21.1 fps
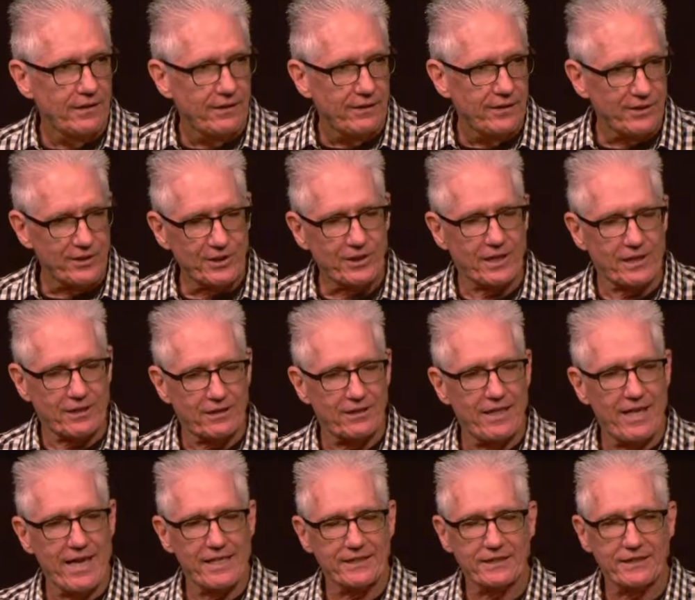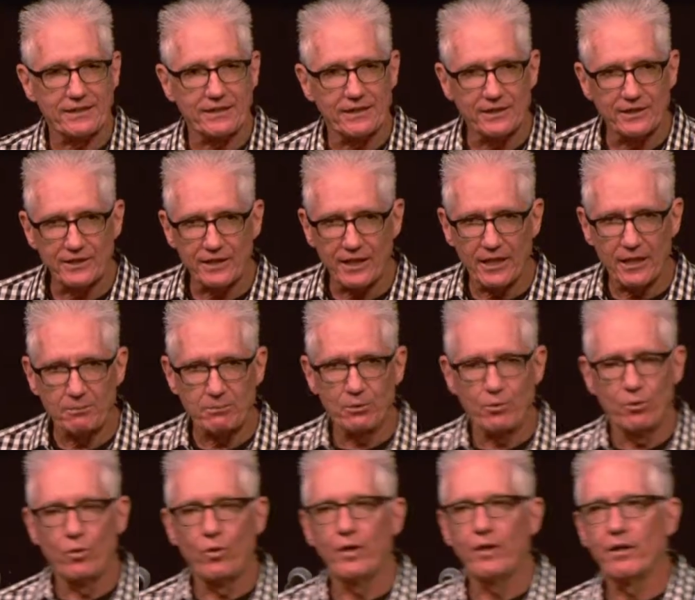This is a classic
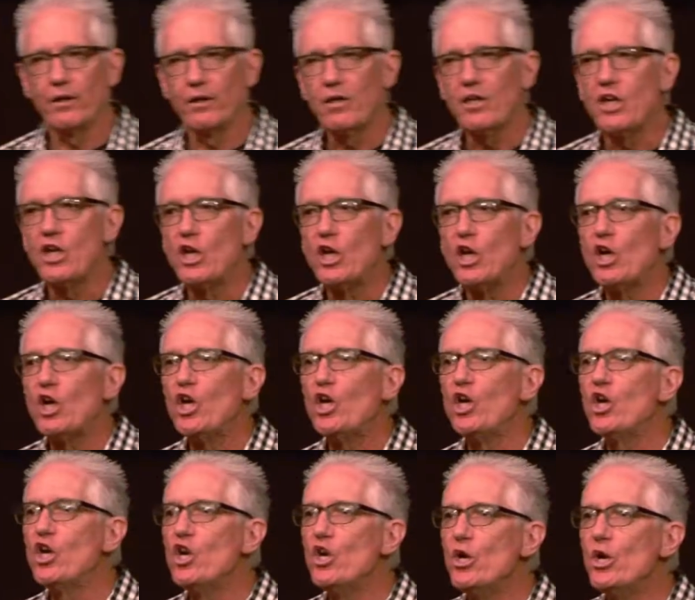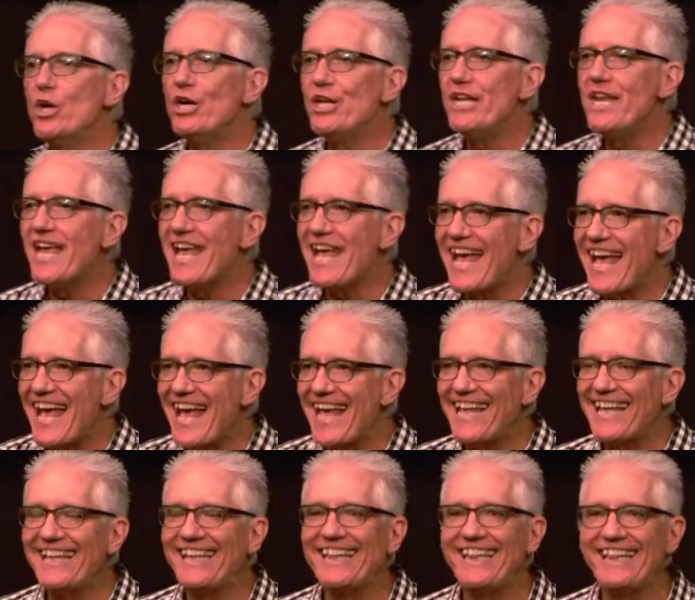example where good
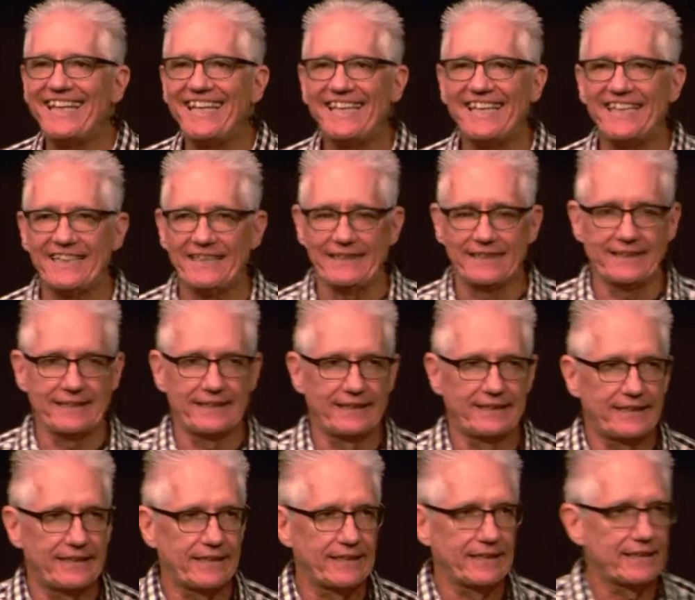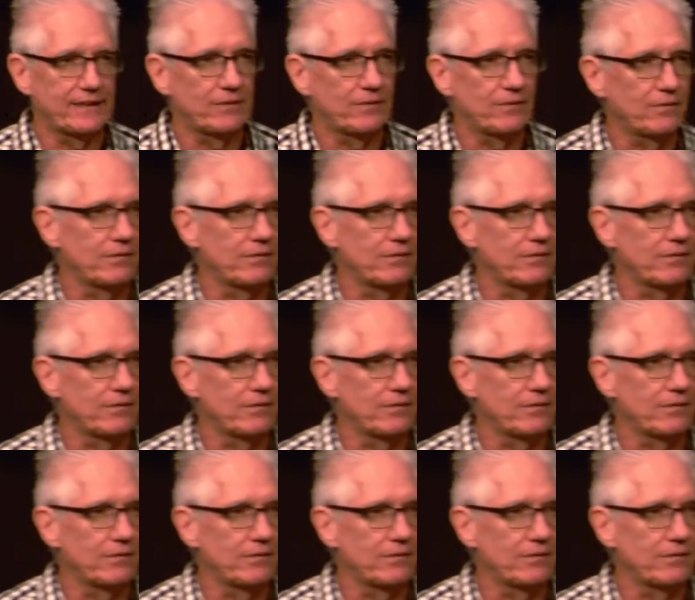things,